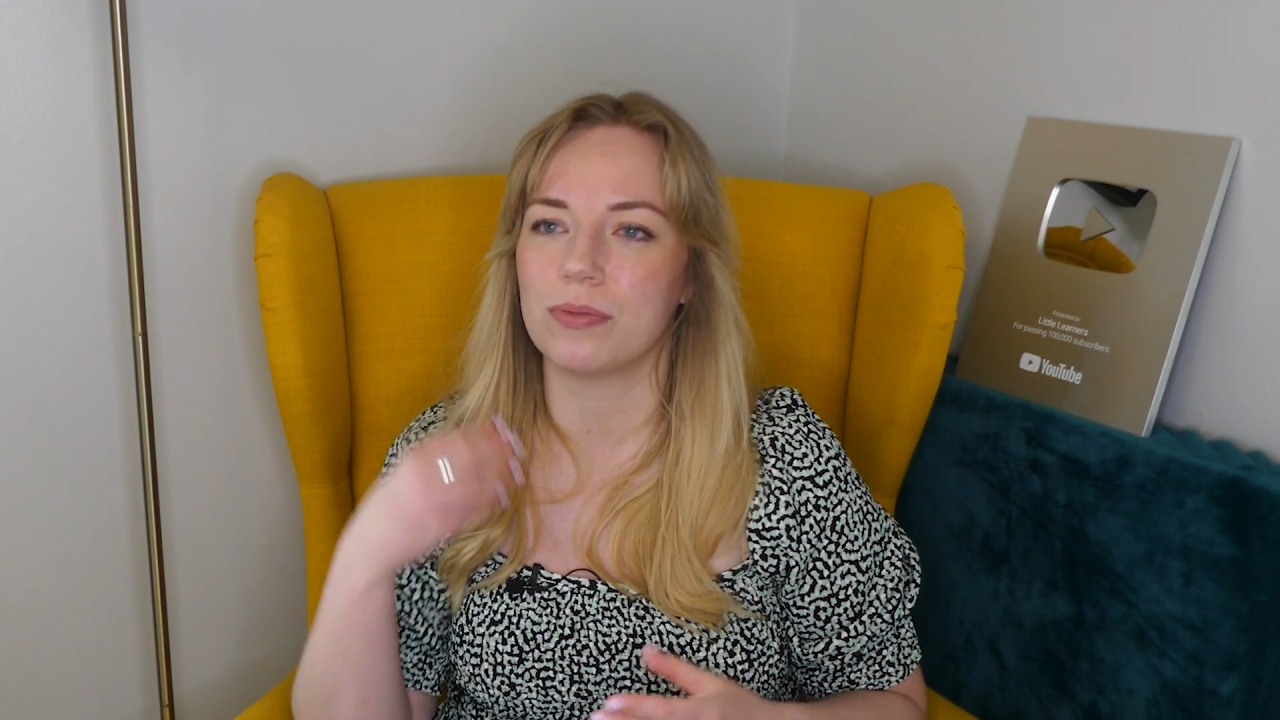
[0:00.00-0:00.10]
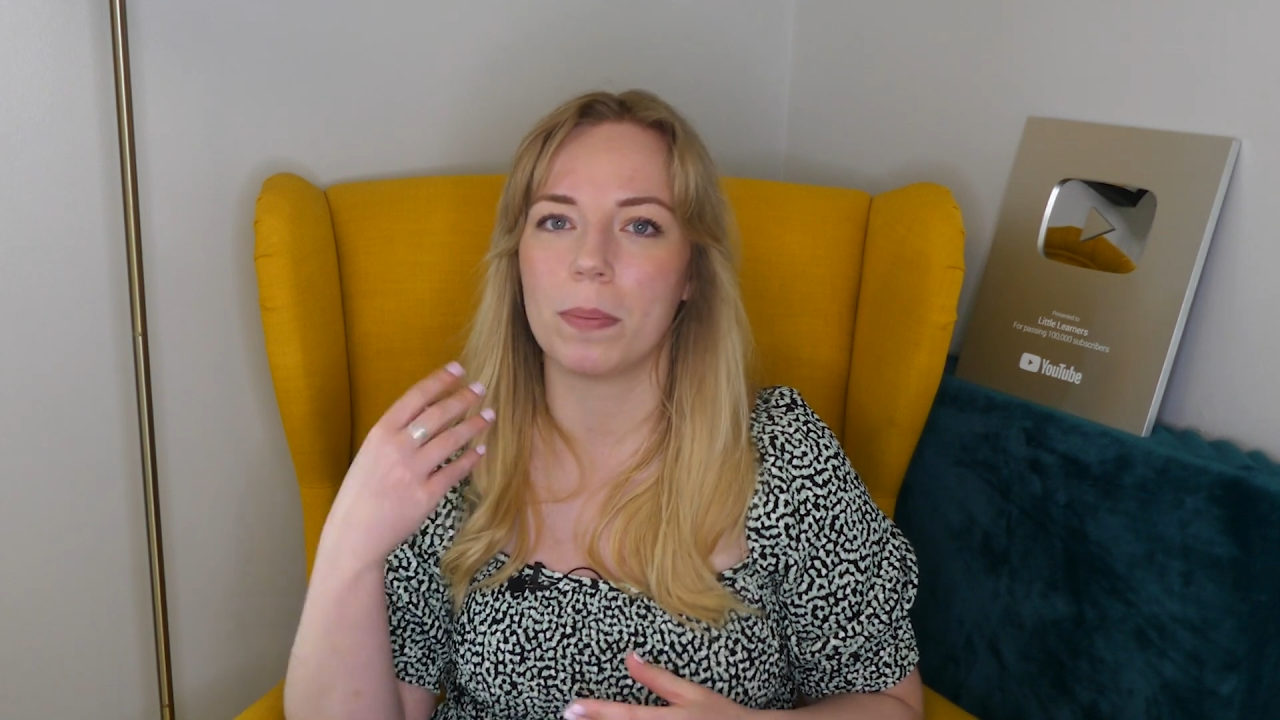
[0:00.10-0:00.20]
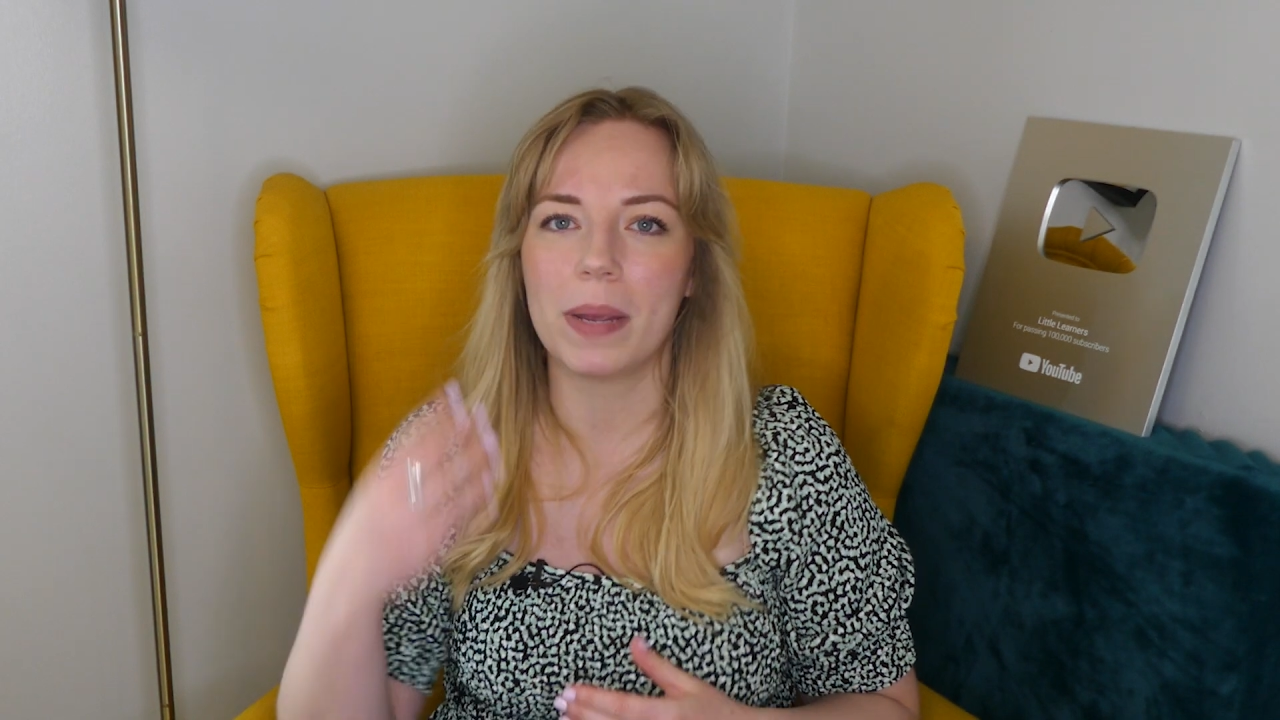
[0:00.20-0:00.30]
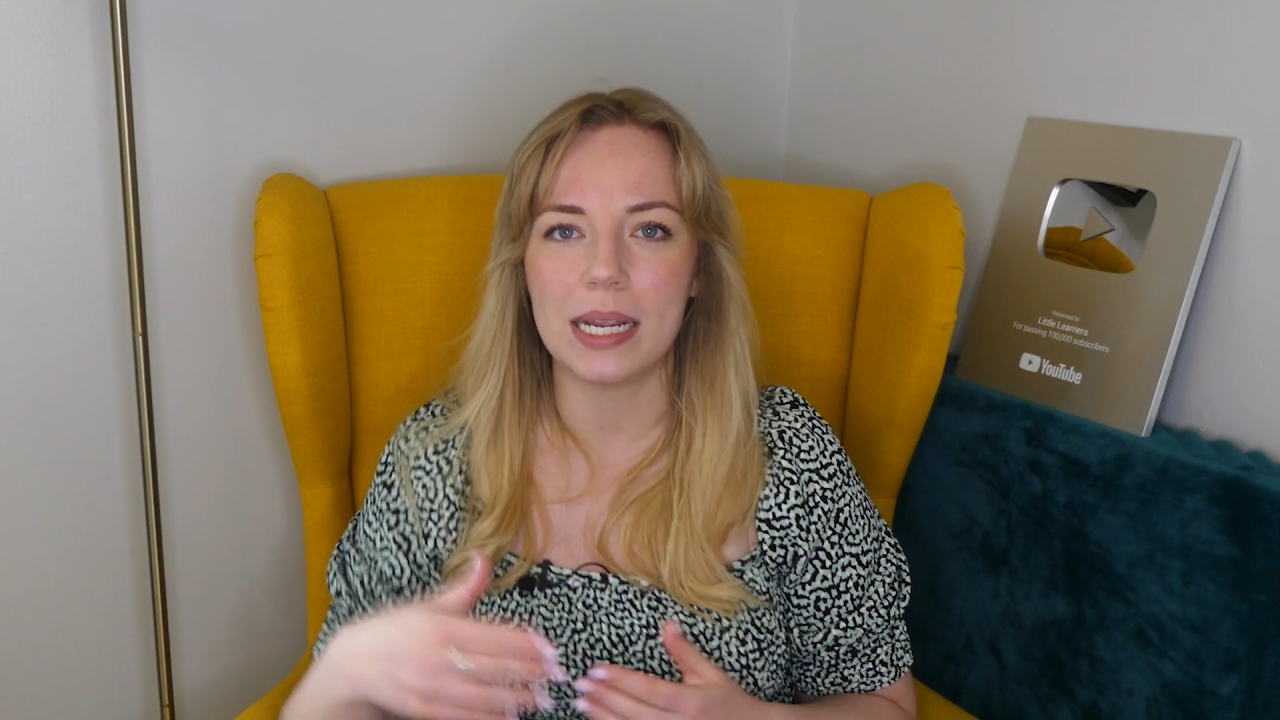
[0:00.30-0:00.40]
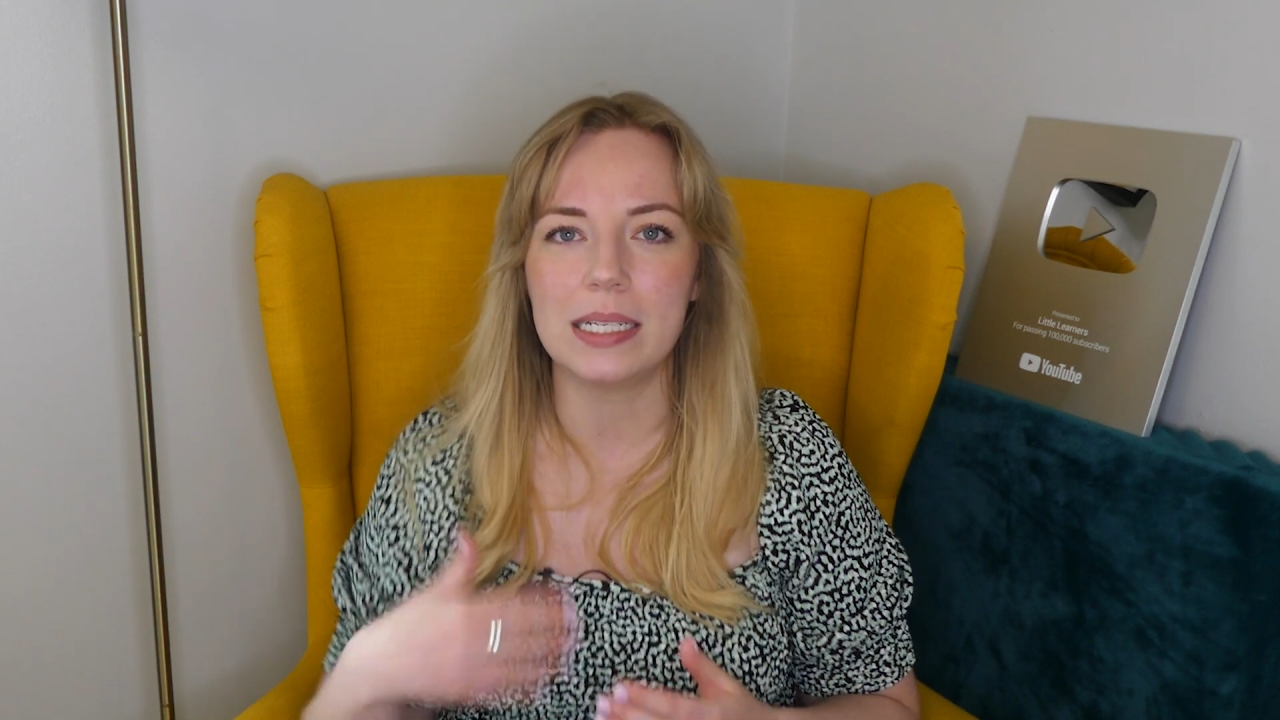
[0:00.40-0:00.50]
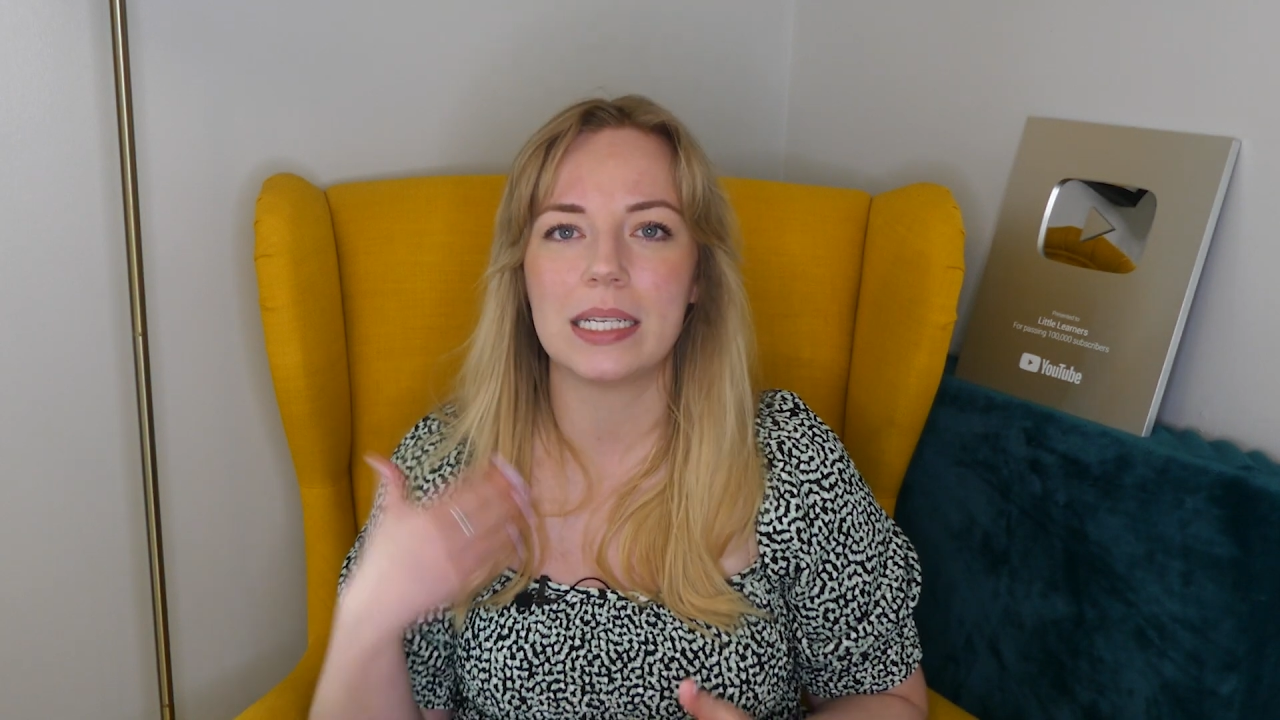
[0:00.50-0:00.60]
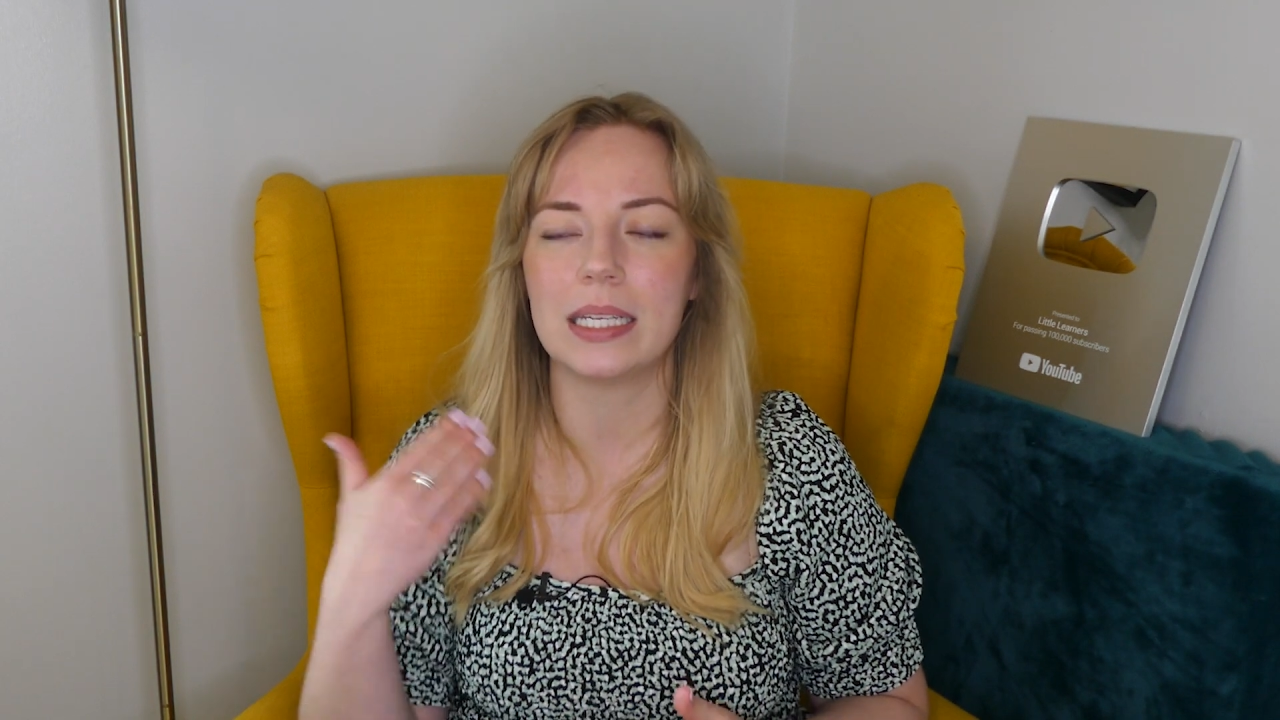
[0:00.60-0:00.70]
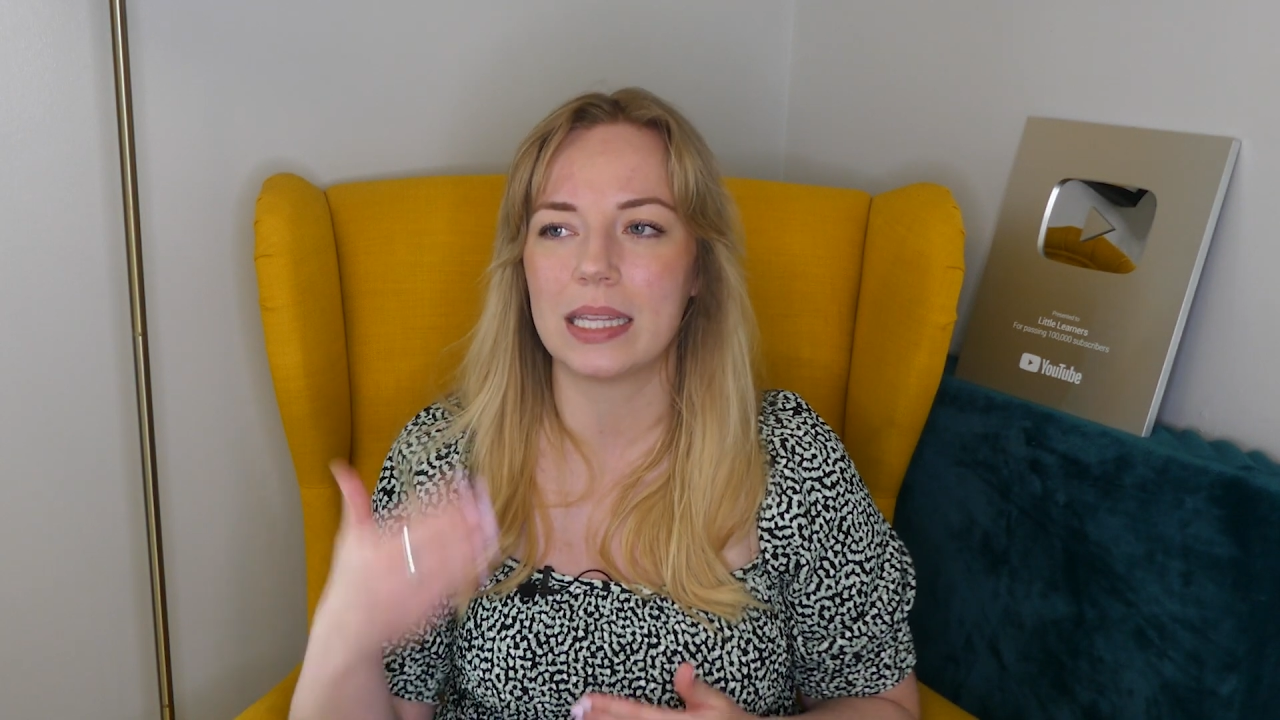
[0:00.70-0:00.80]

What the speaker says: repeating